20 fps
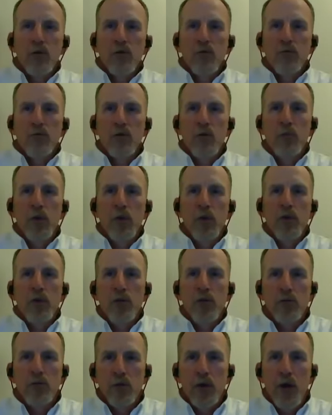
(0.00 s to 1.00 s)
Yeah, so
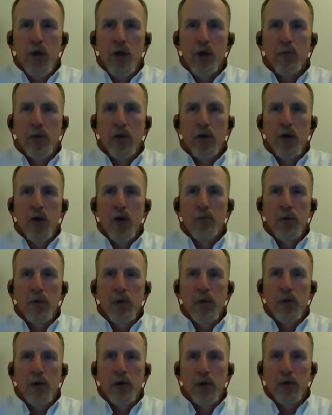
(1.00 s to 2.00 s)
buildings are now
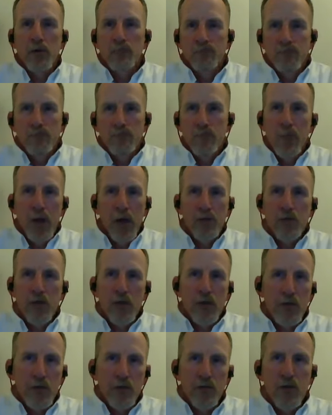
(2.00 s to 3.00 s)
becoming
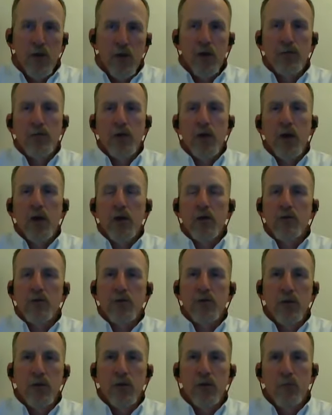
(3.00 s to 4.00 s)
basically cell
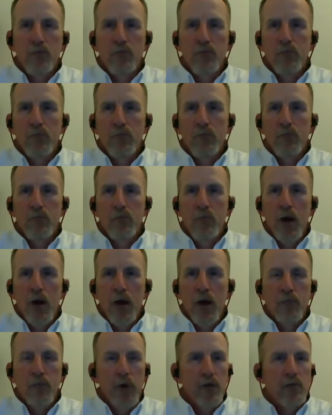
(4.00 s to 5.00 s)
sites.
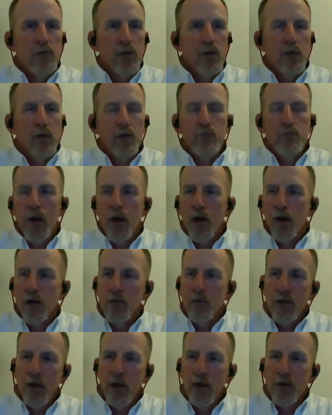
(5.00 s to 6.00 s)
Basically
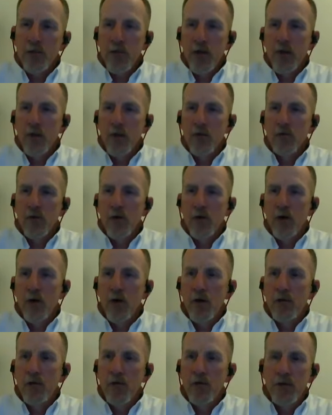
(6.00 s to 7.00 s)
mounting the antennas
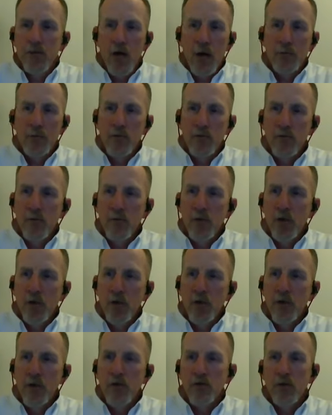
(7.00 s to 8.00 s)
on the tops of the
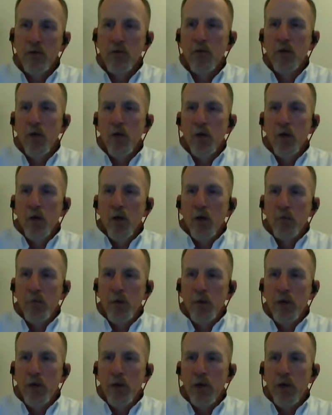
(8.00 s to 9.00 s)
buildings and
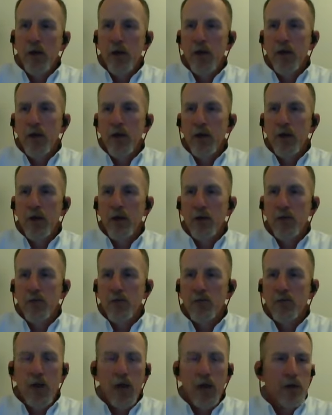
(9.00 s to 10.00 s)
putting
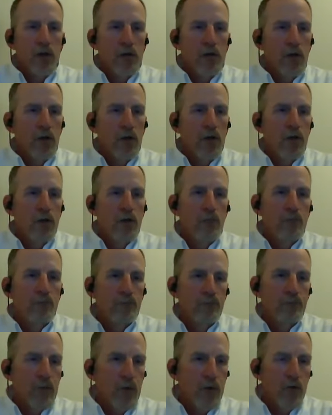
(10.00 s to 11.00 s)
a
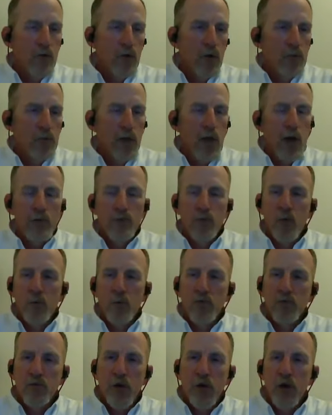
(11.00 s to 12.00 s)
standalone, either a
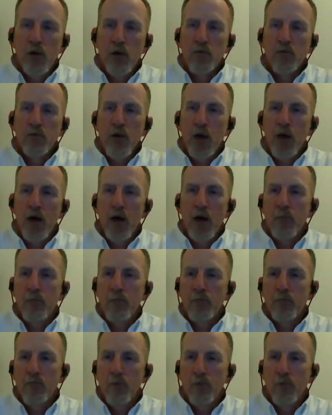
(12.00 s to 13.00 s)
platform site on
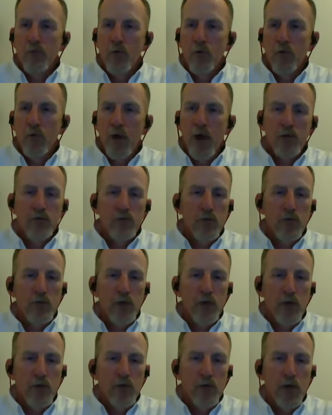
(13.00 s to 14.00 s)
top for the
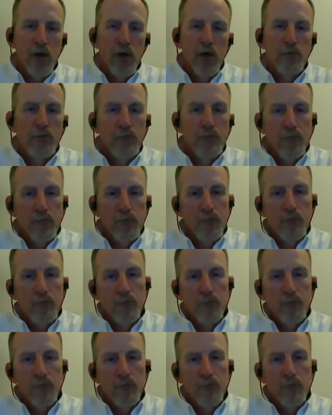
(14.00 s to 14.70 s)
actual cell site.